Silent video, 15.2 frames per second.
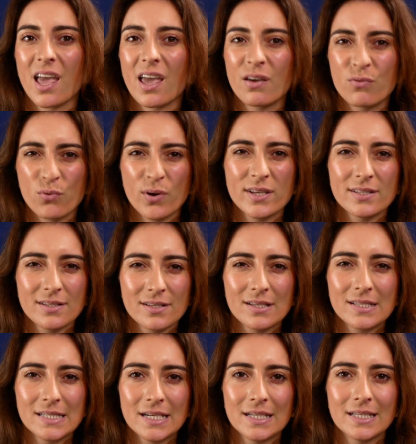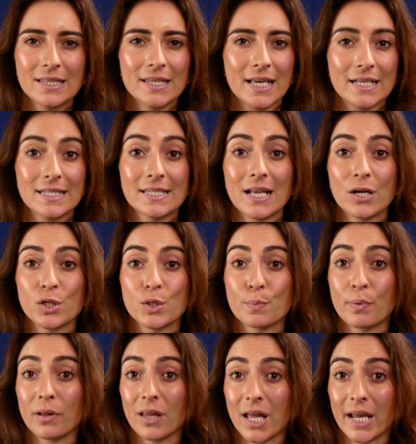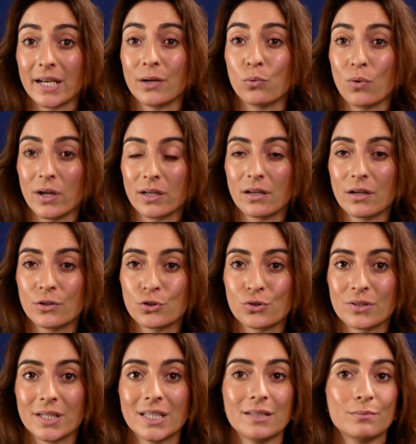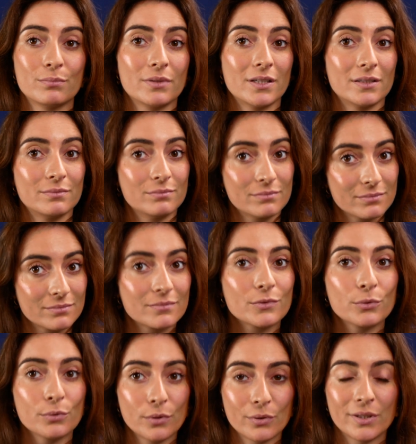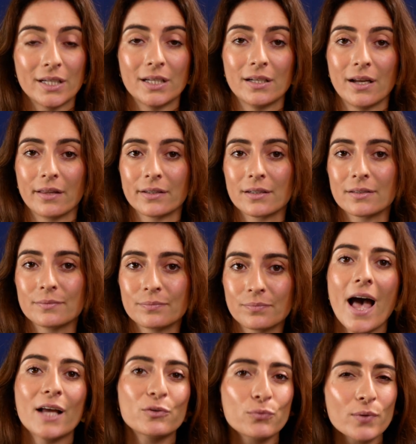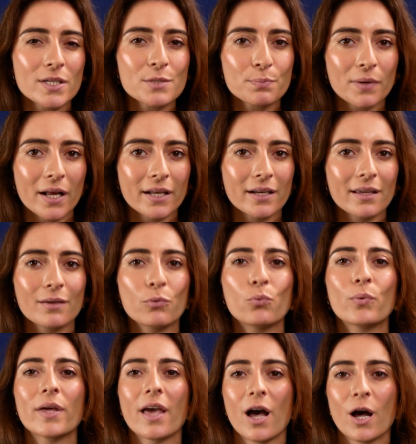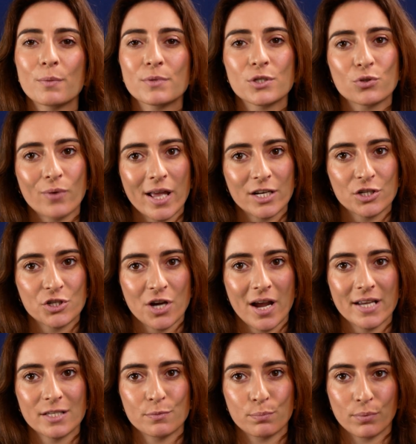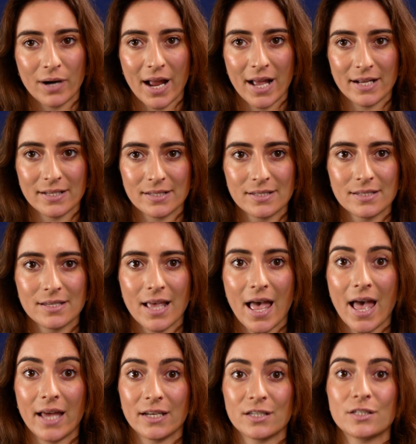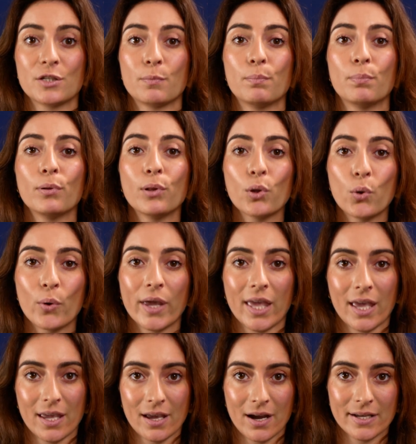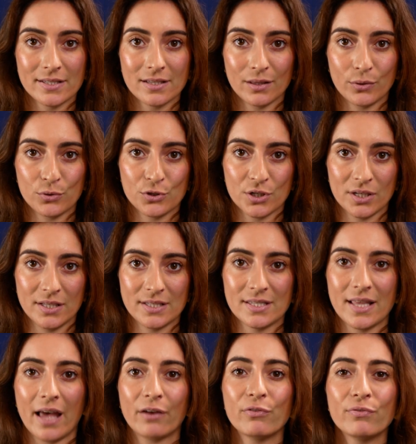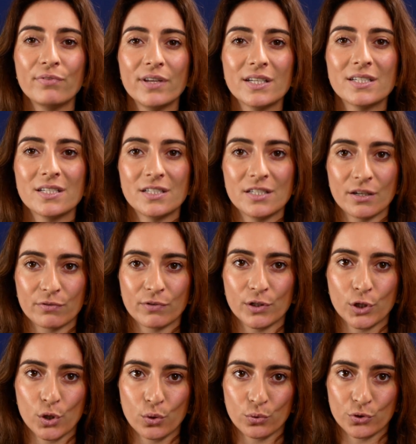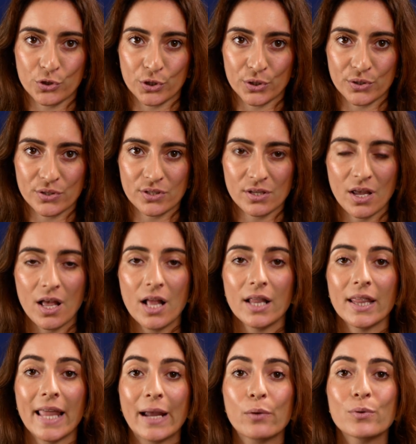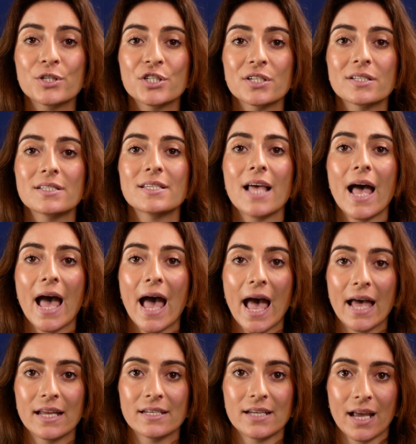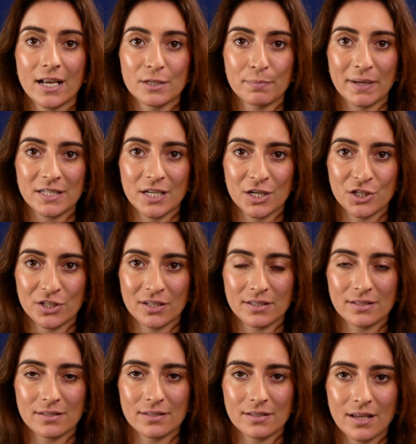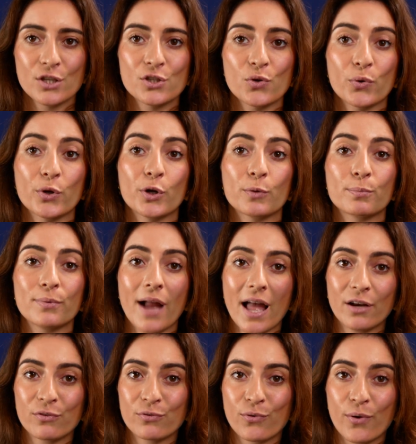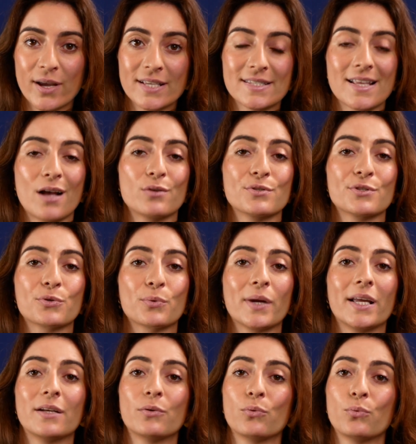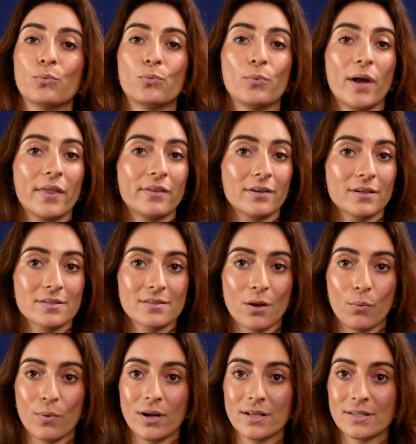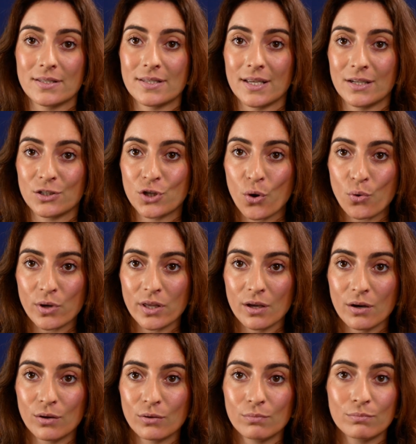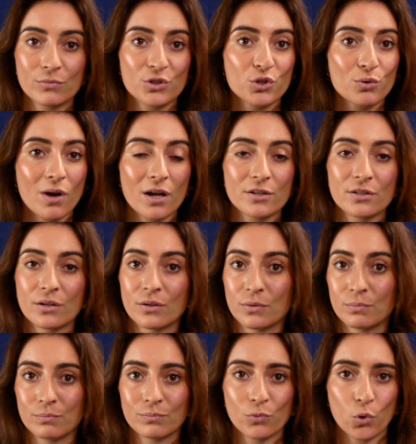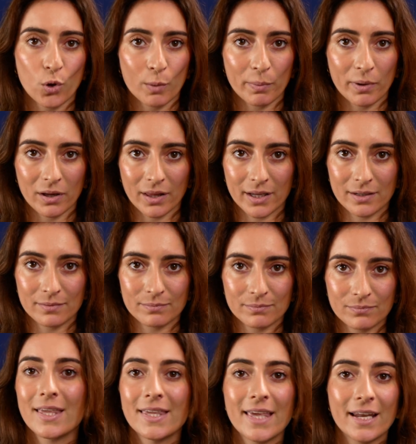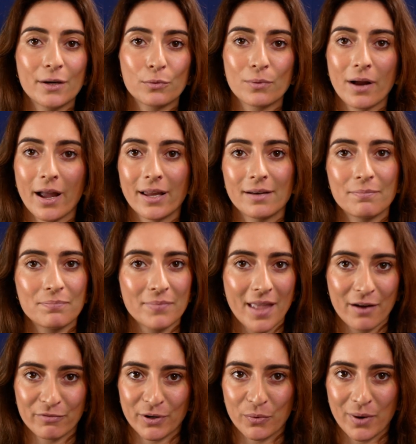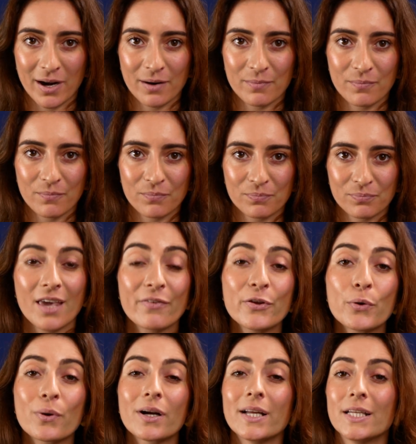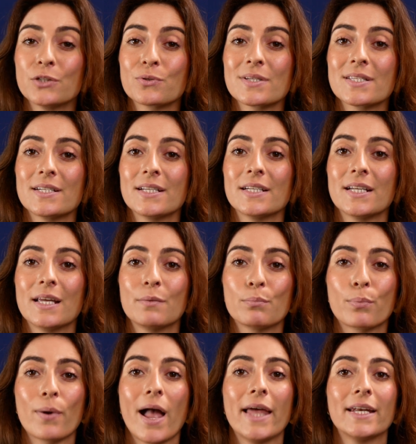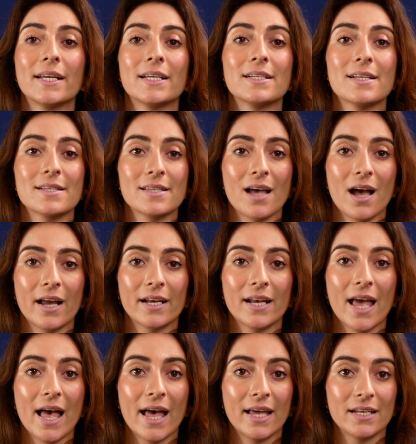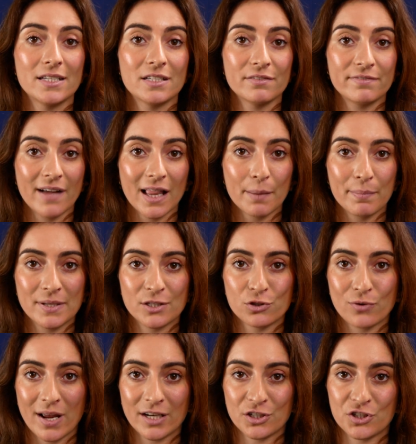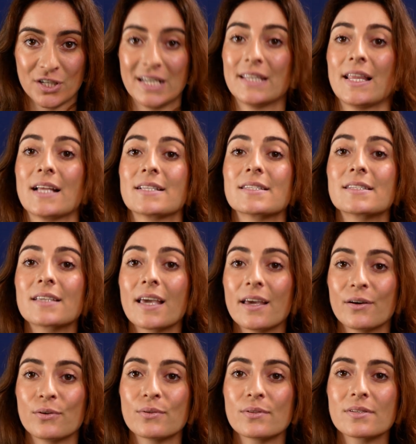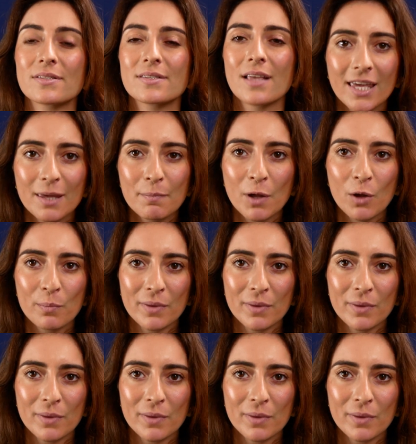a voice assistant that sounds polite in one country but rude in another. At Voice Branding, we help strategize brands and deploy AI solutions that fit different cultures, languages, and expectations. So your brand voice sounds great whether someone's in Tokyo, Toronto, or Berlin. Get it right everywhere. If you are interested in branding, design, and development strategy that scales, email